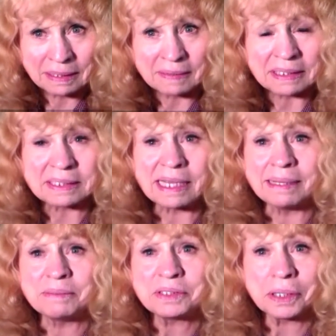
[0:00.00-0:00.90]
The
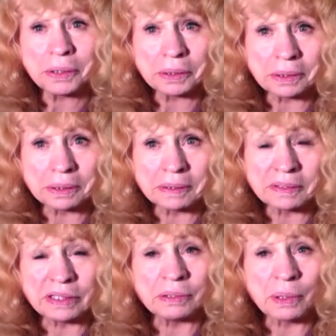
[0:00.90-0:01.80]
same turn
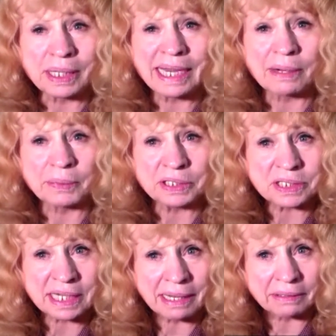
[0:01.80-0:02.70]
that you are now
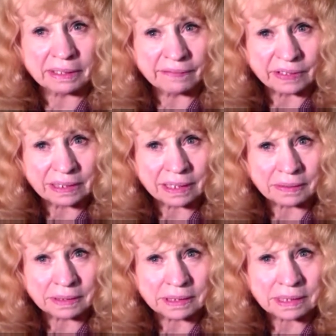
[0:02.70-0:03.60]
reaching out and giving to
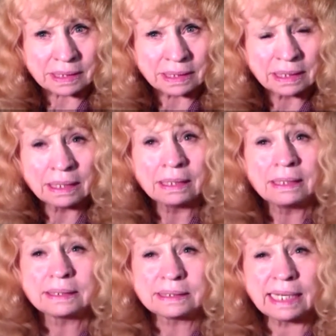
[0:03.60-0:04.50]
others.
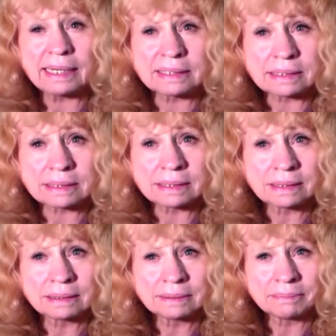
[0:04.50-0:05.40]
Tell us,
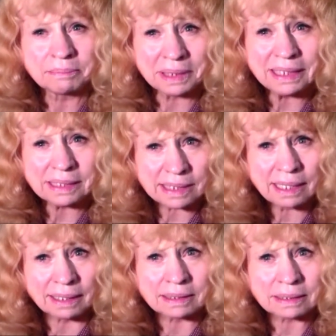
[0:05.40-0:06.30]
please
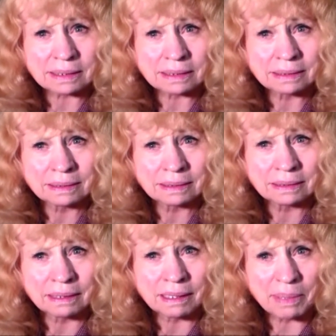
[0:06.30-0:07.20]
tell us
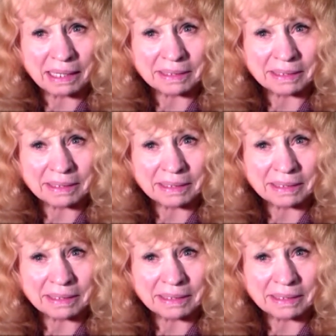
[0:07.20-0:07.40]
about